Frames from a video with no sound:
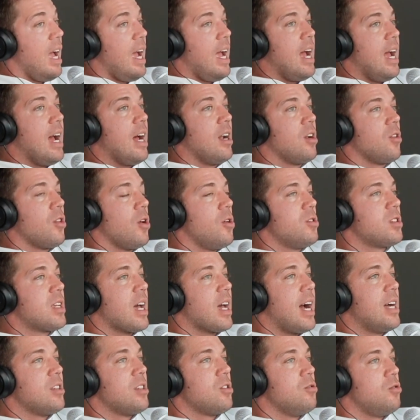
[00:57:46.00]
And those
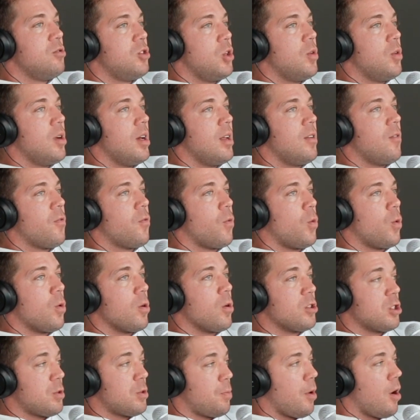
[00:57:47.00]
guys who do it
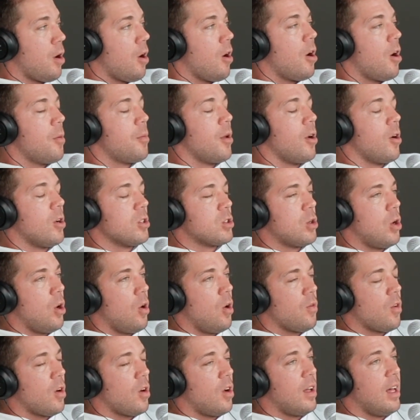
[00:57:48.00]
for sperm and also
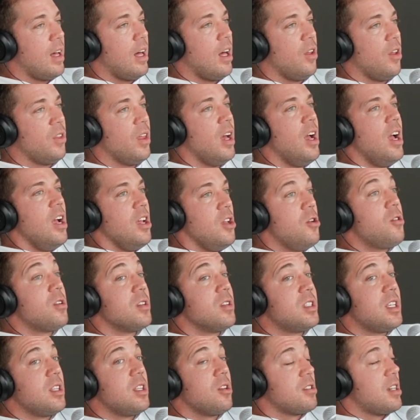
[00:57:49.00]
overall health, you
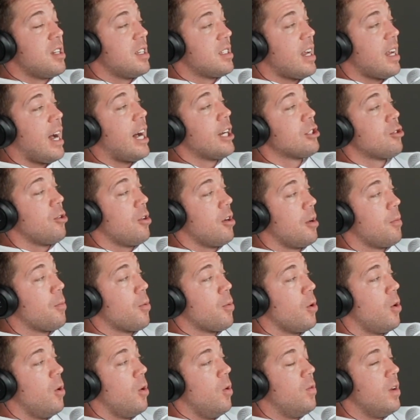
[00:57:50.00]
can see their testosterone
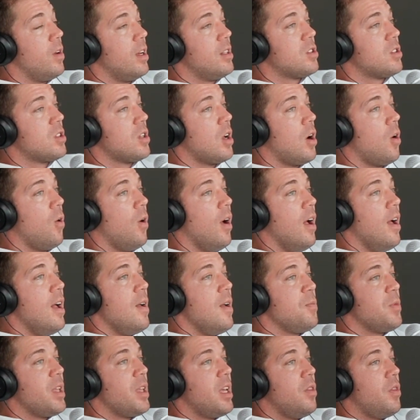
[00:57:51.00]
improve. And so
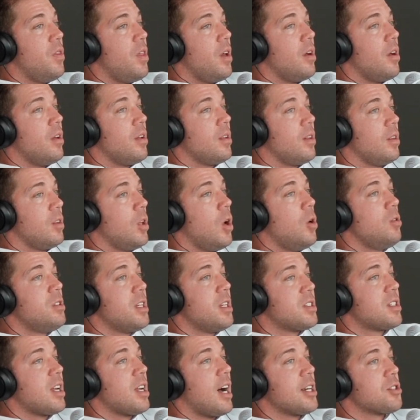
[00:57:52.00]
the low
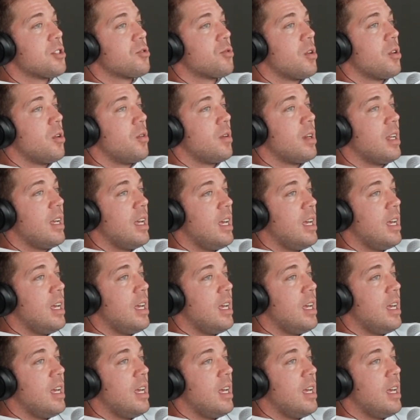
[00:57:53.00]
testosterone